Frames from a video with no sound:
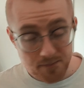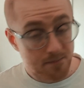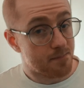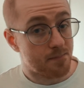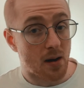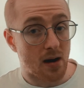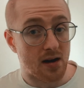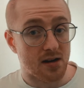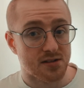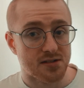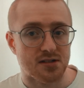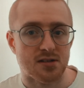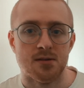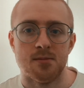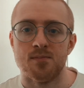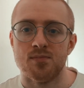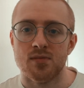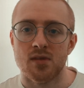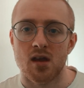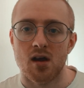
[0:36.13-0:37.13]
But
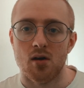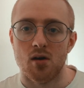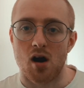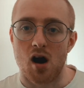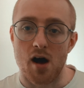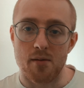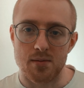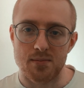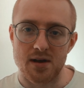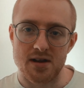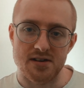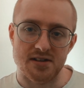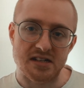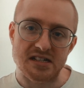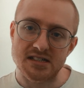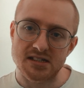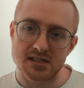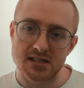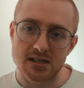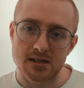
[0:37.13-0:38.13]
I've been playing
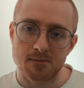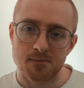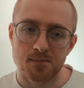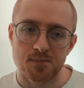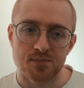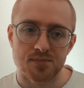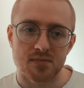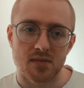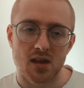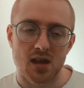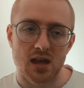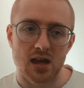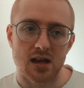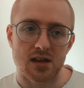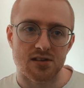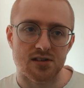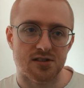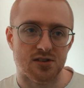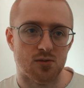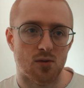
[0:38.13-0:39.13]
D&D,
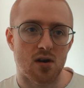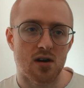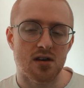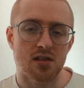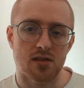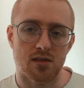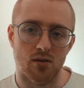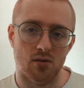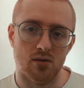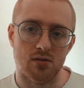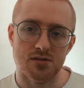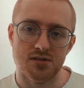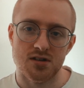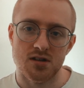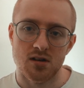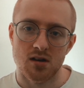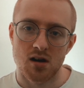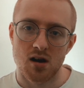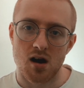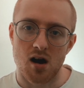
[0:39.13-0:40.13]
so I thought
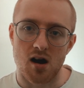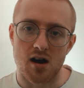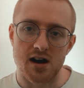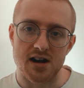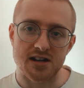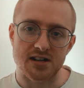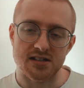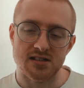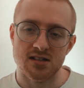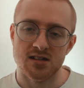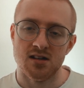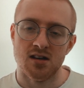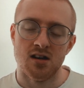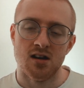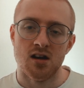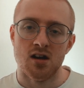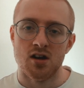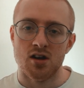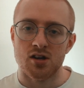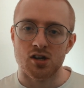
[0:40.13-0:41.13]
I'd
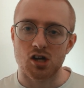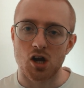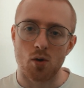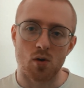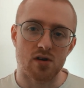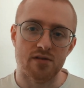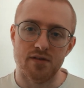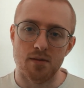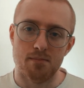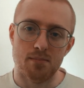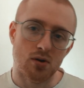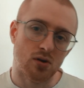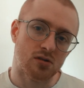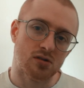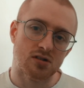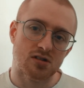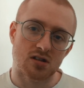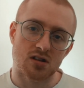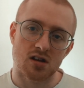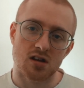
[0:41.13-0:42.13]
go over
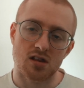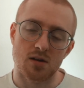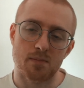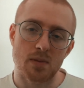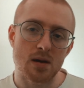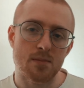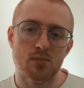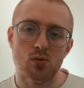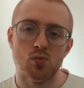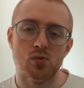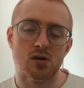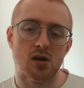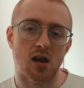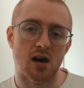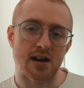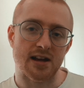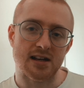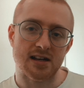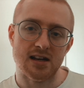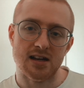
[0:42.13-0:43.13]
books that people would
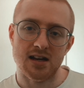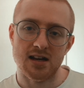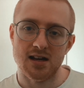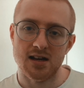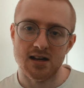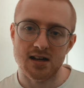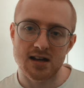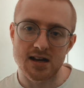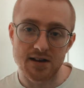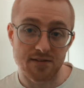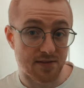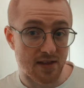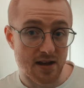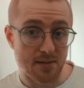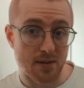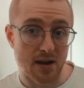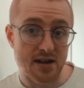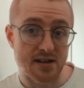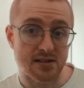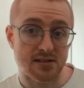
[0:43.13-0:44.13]
like if they
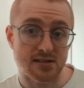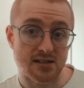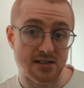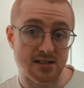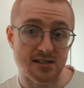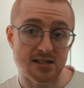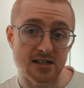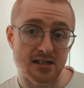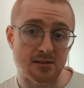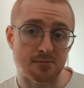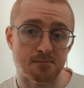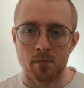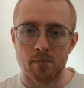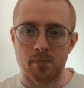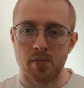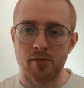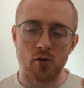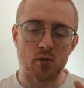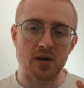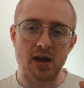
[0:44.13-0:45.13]
play D&D.
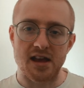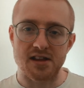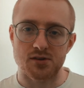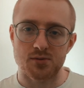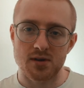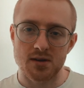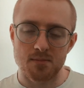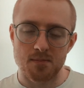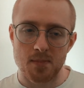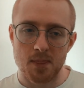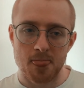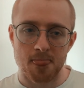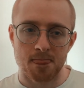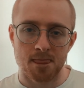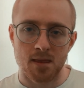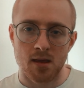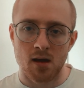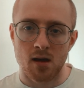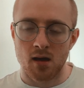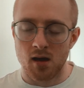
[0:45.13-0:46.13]
Before we get into it,
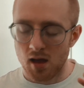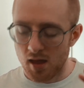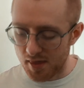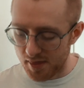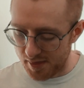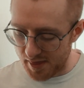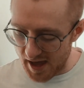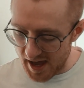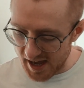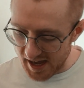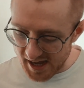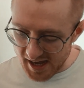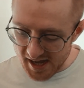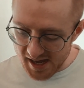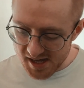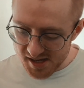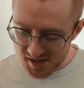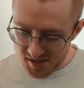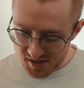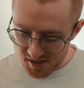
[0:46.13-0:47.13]
there
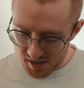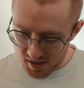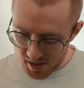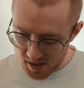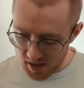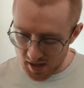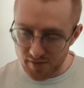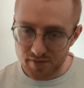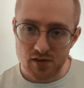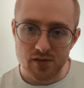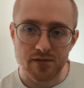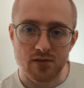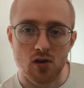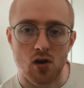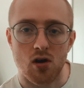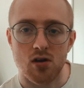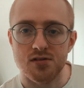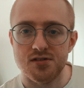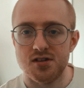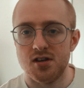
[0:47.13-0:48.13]
is, if you've
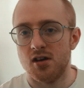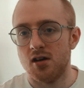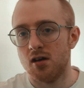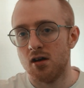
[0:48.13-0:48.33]
got